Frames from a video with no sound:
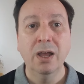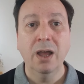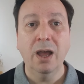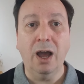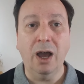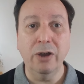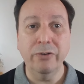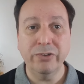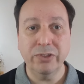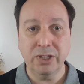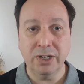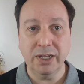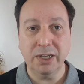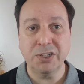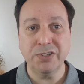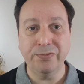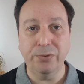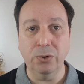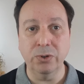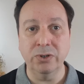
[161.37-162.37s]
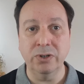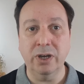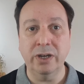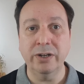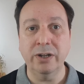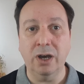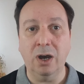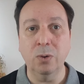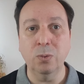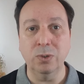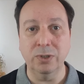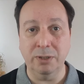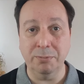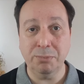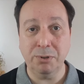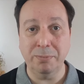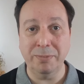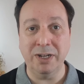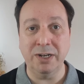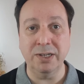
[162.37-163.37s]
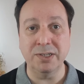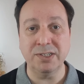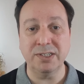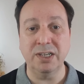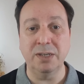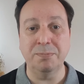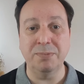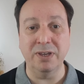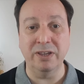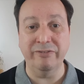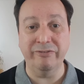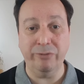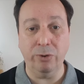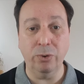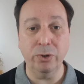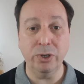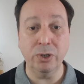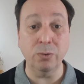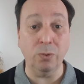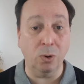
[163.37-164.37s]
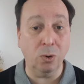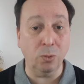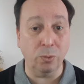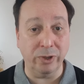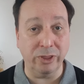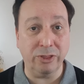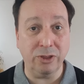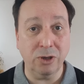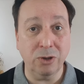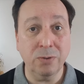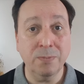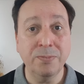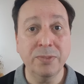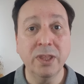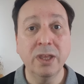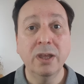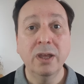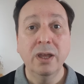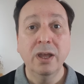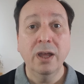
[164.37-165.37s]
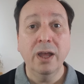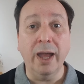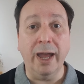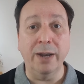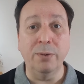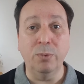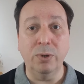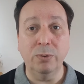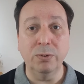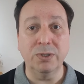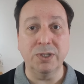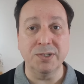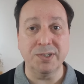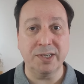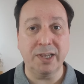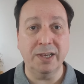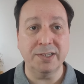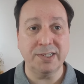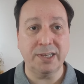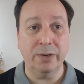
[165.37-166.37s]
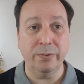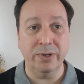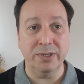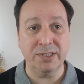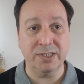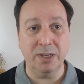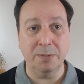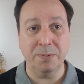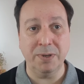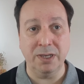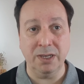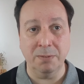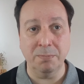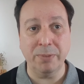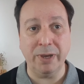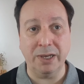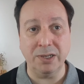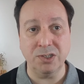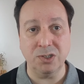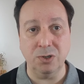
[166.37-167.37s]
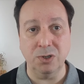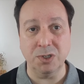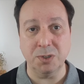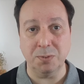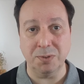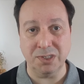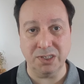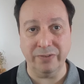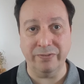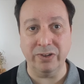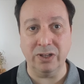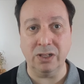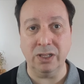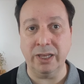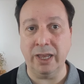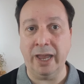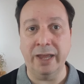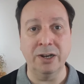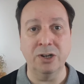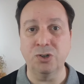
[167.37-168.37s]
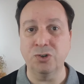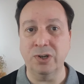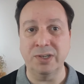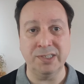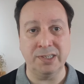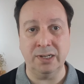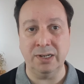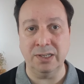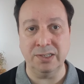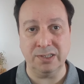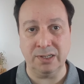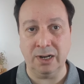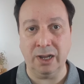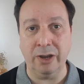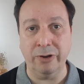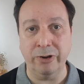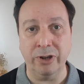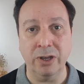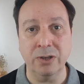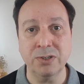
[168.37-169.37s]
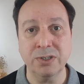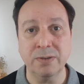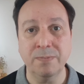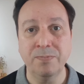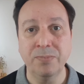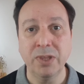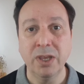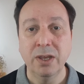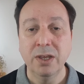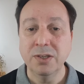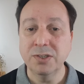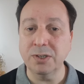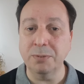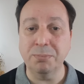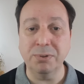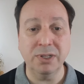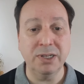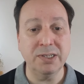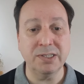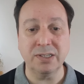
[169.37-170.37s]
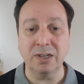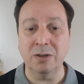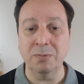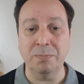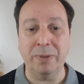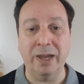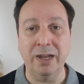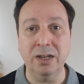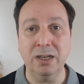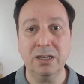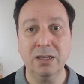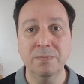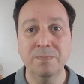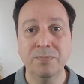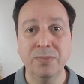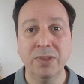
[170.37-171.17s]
Over the next fortnight, I will implement STP for you or with you, and we will discuss how STP impacts you specifically and address any scenarios. So please don't panic.